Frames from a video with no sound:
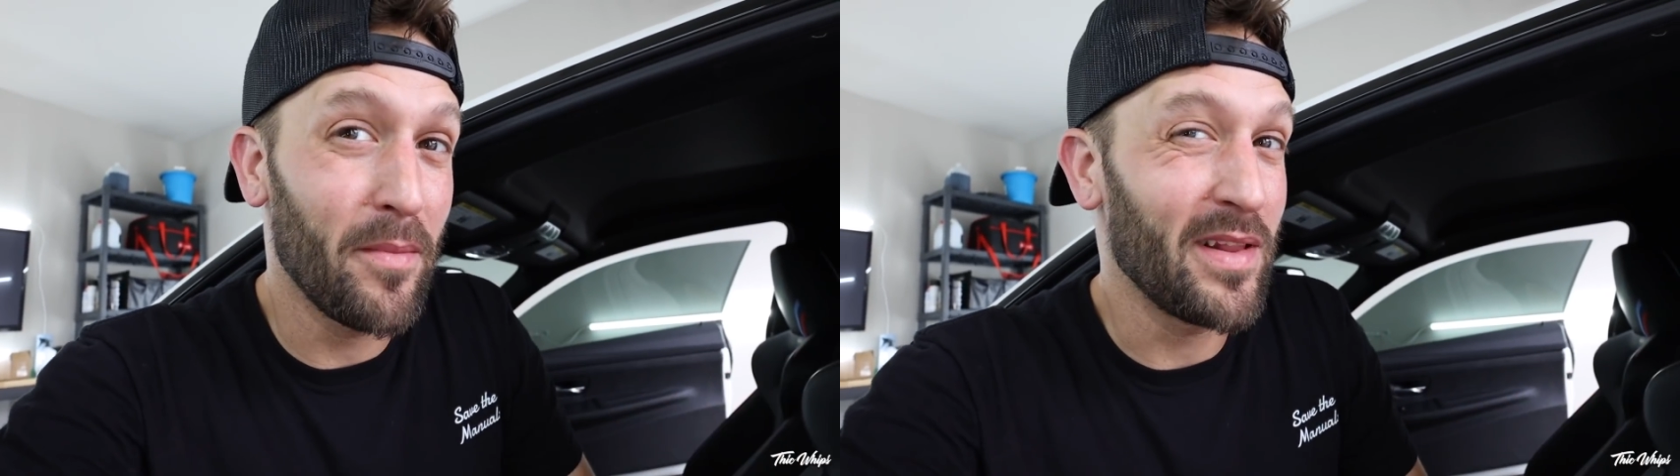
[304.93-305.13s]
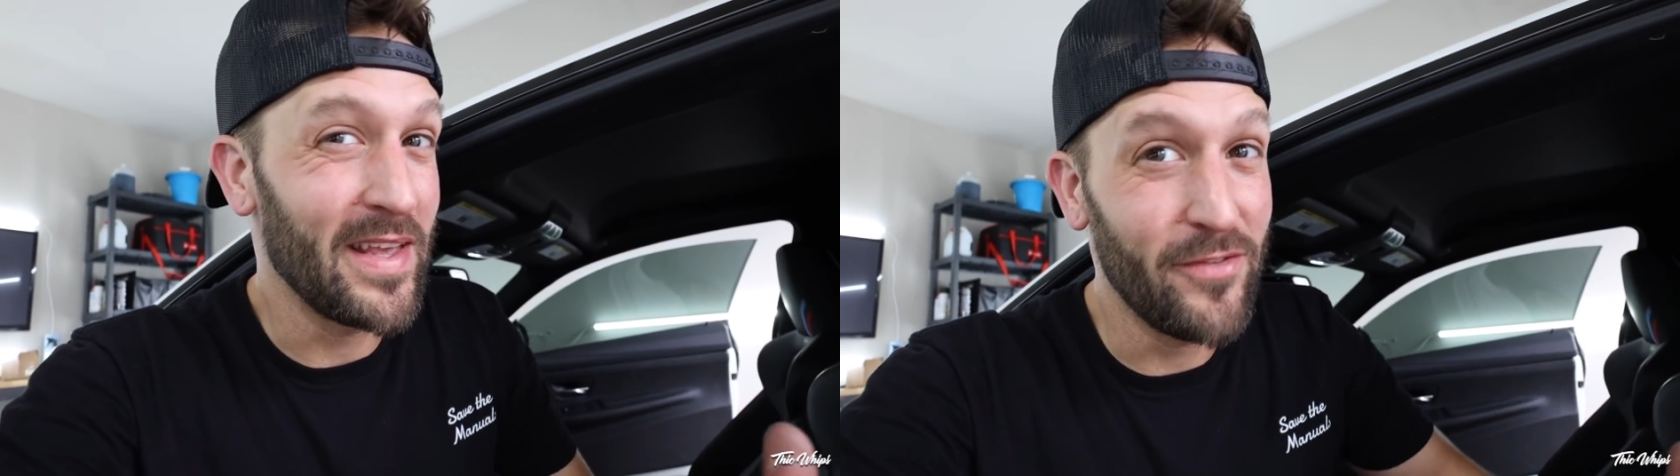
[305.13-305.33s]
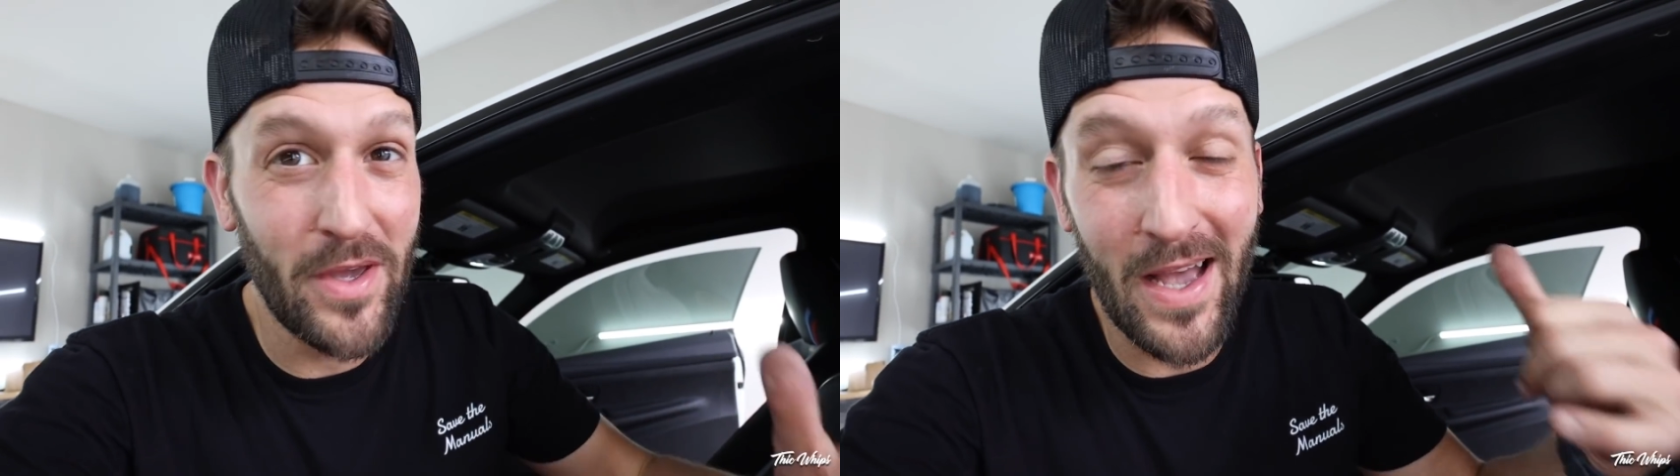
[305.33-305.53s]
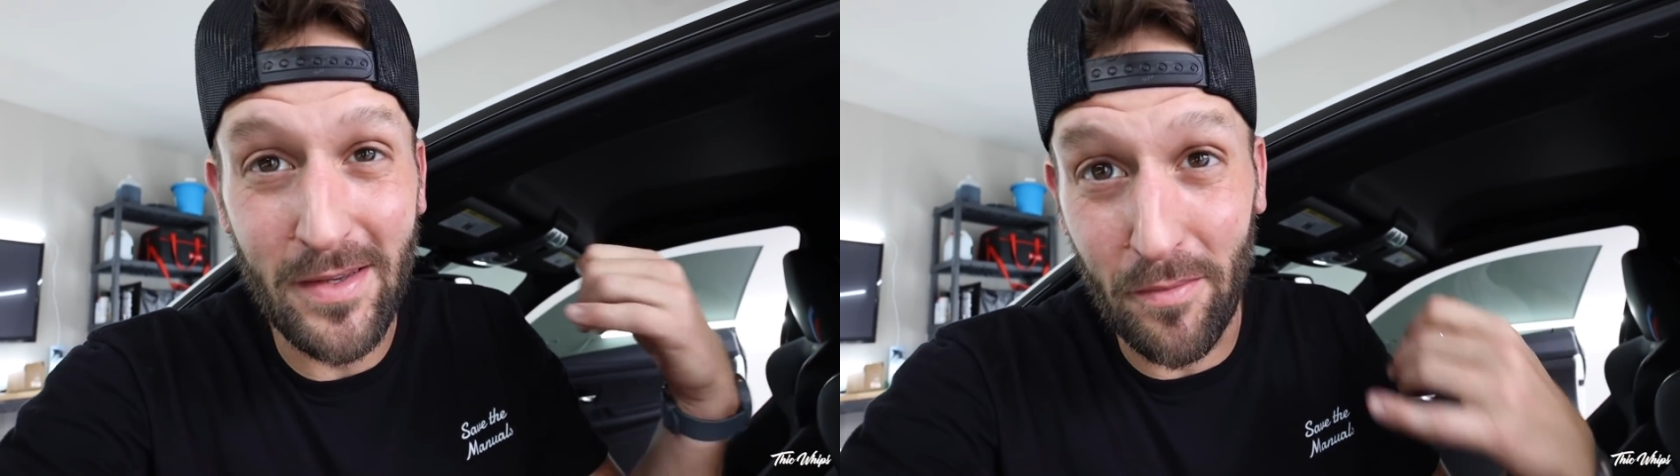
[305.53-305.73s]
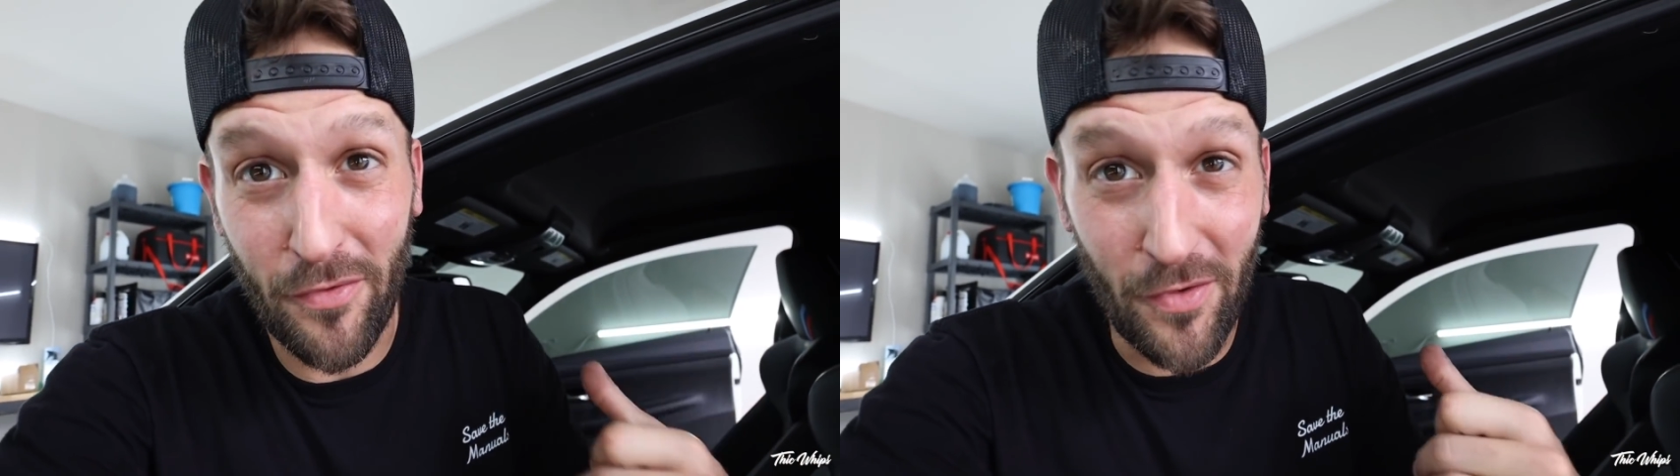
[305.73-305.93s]
I'm gonna leave you
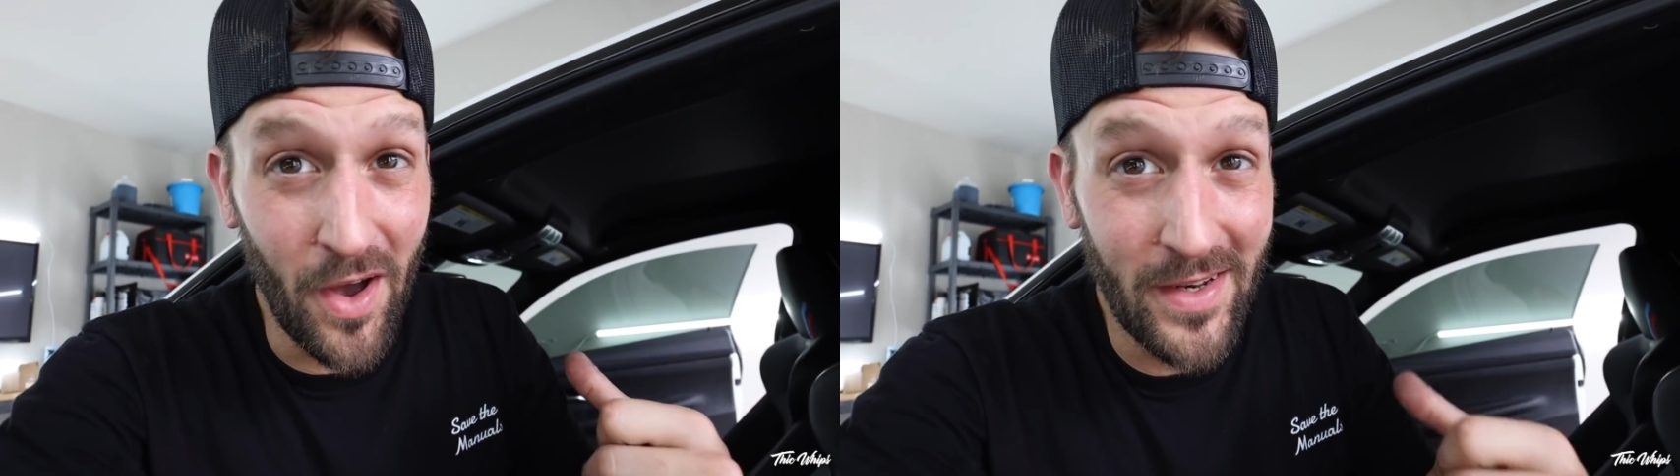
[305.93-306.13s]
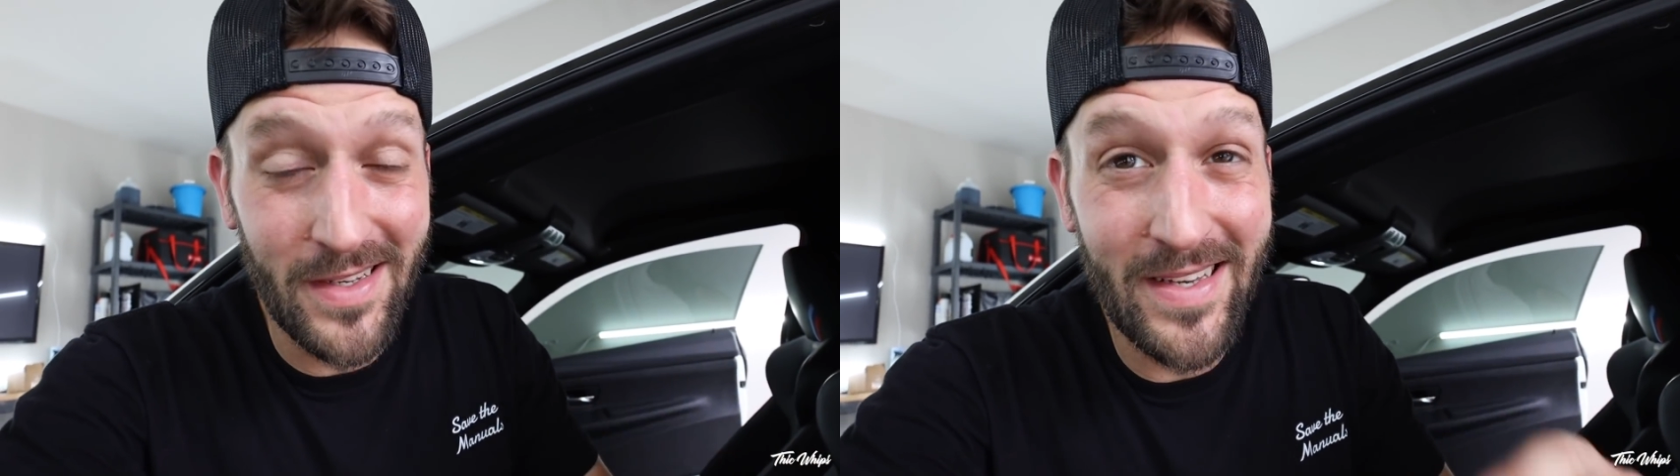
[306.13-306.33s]
guys up front.